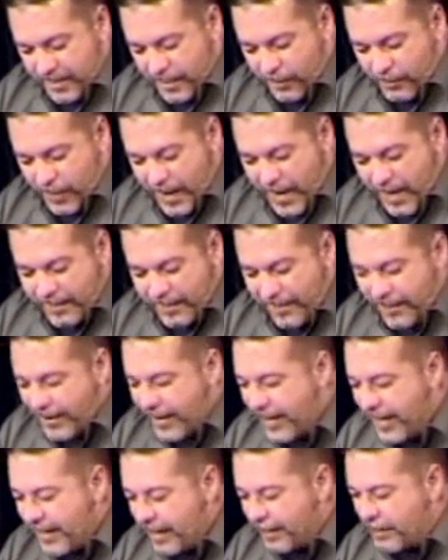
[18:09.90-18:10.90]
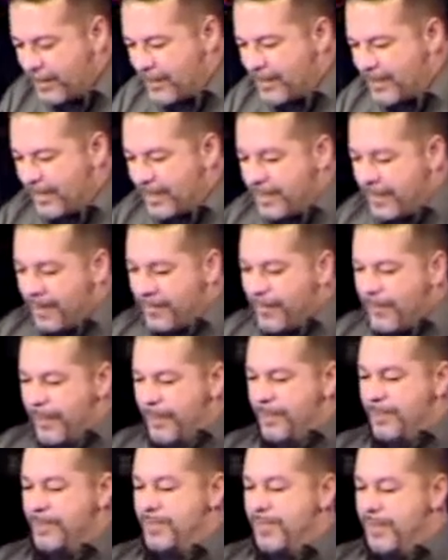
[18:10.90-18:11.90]
around their hips to cover
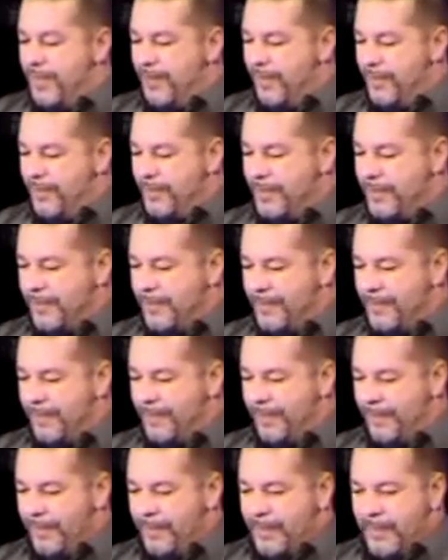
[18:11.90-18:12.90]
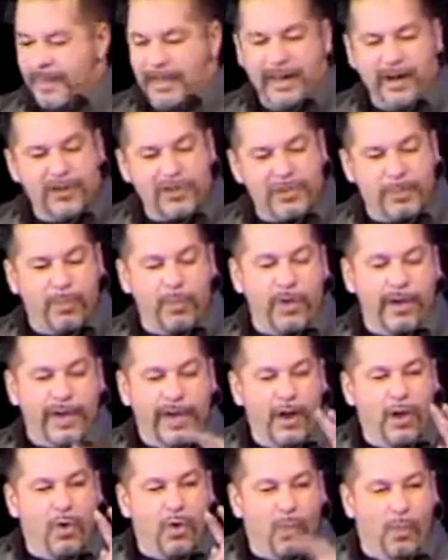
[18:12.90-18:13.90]
themselves. Here's the point
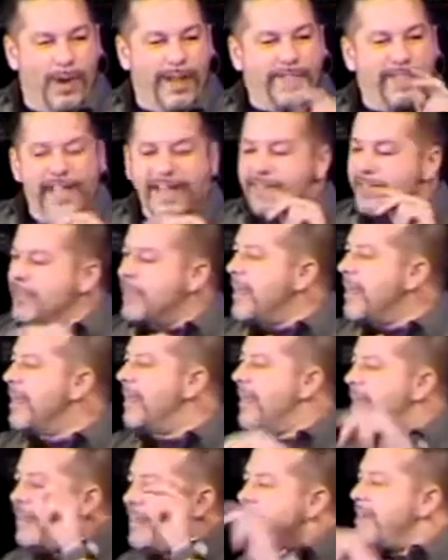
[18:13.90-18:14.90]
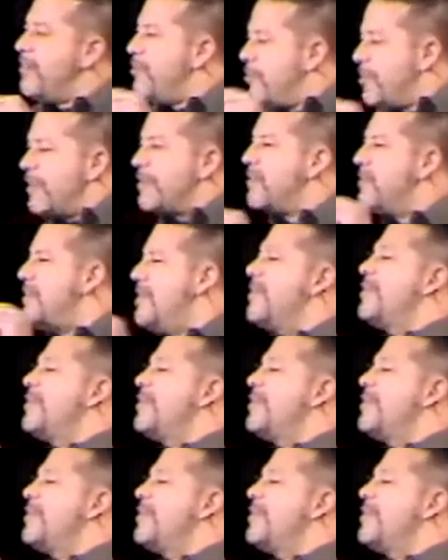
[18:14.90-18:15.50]
when they sinned, it didn't just